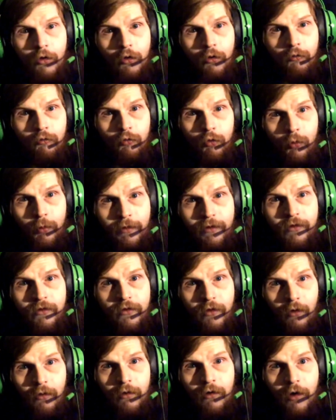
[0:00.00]
Ruby
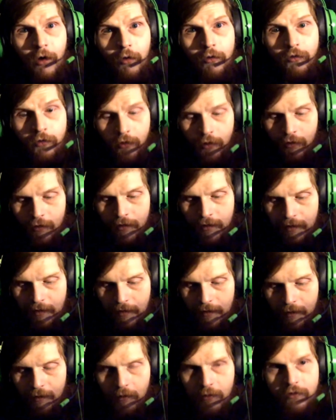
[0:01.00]
Soho turning
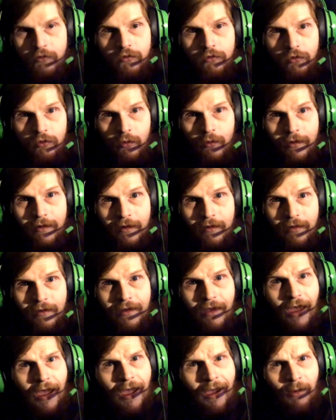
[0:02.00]
heel and joining
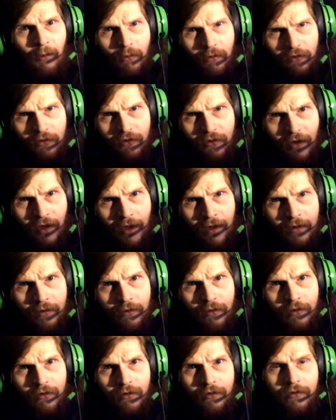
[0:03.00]
the
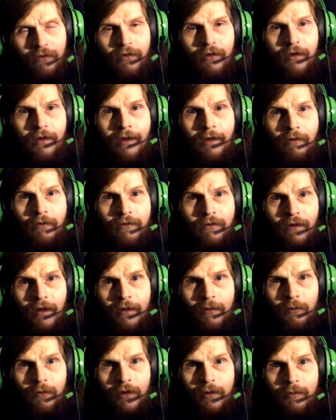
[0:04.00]
outsiders, the
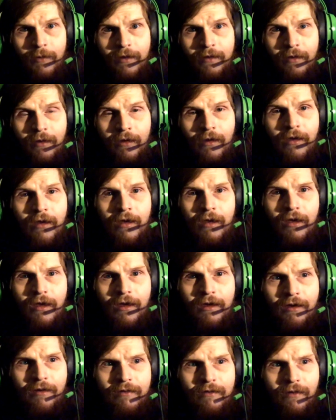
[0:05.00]
outside women.
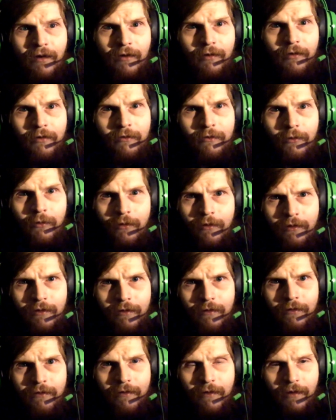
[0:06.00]
And the Duke
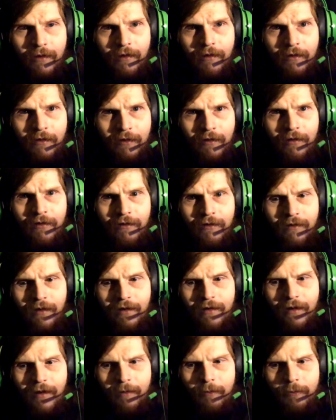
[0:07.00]
had
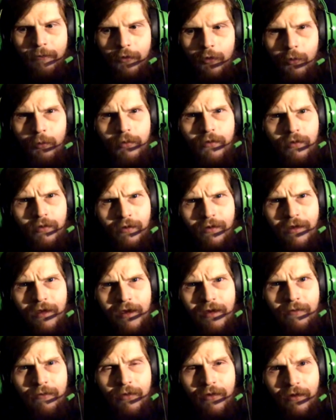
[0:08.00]
said, I do
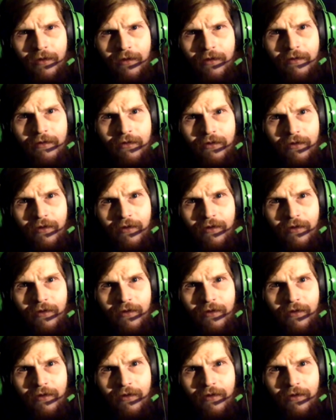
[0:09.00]
believe this